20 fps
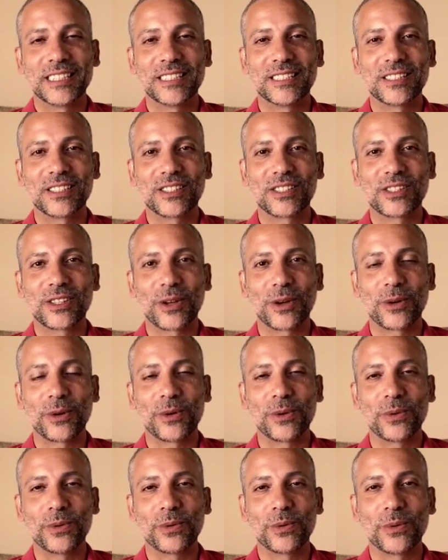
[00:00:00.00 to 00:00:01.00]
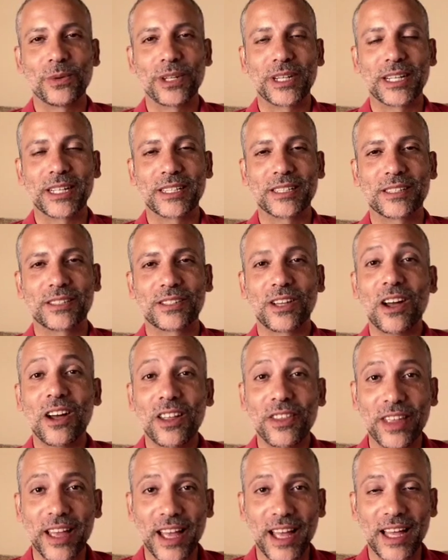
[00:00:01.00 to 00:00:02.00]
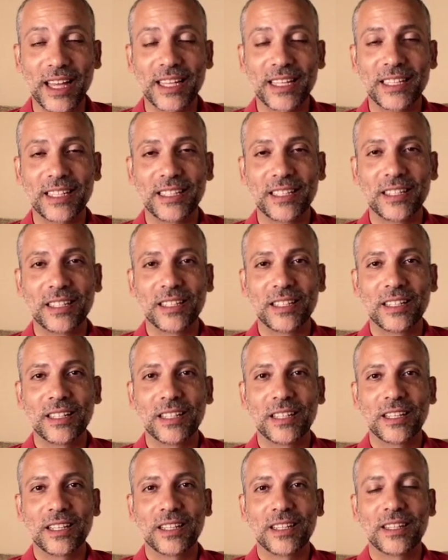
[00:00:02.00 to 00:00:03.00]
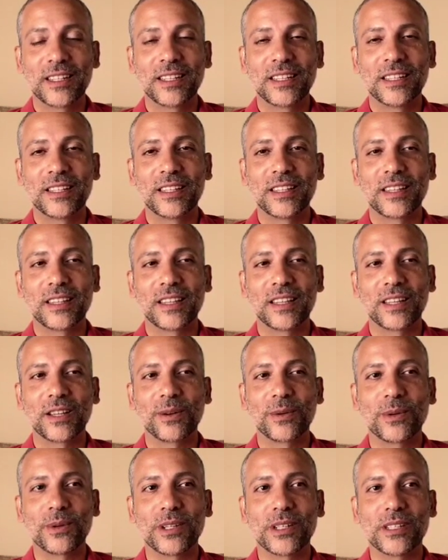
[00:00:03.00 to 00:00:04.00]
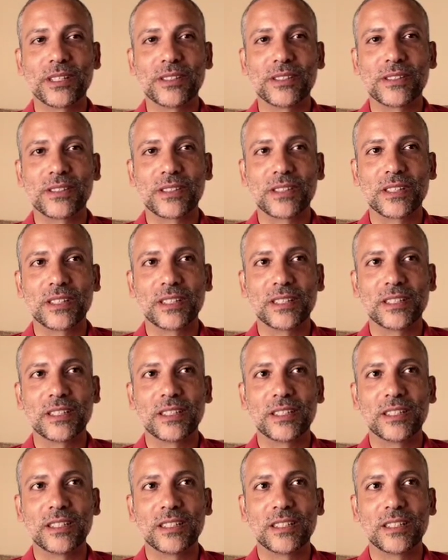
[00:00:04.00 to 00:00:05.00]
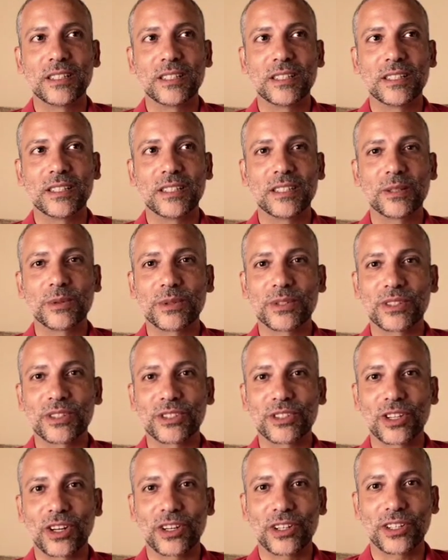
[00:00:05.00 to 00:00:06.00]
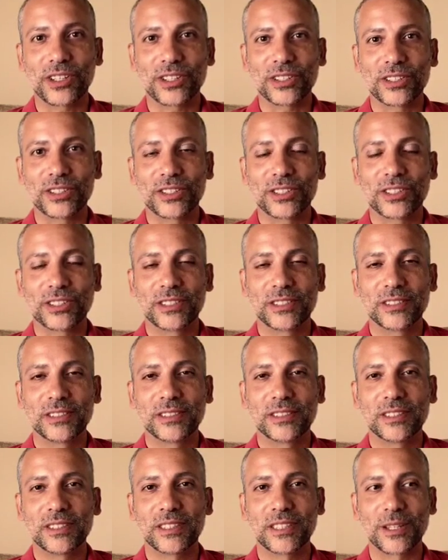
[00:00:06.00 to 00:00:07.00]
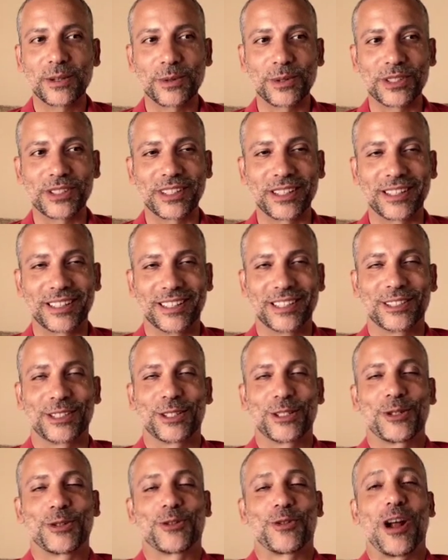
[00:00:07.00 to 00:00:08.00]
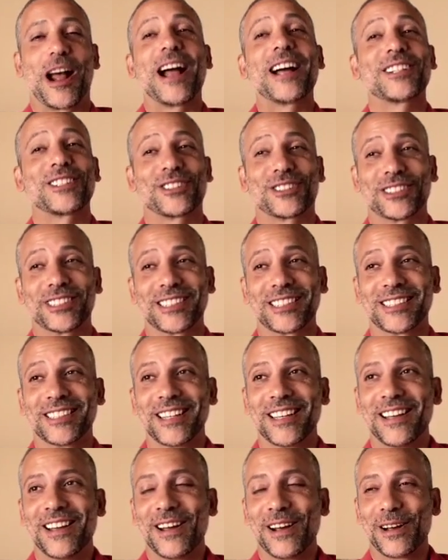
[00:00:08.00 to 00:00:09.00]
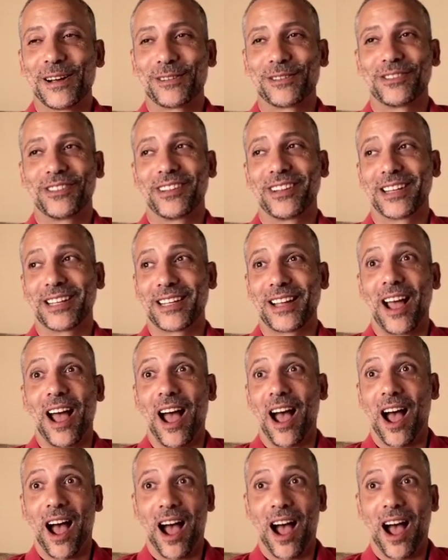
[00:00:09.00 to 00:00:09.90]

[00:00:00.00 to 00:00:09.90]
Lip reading: And so when I saw that, there was a charge. There was like this contraction of like,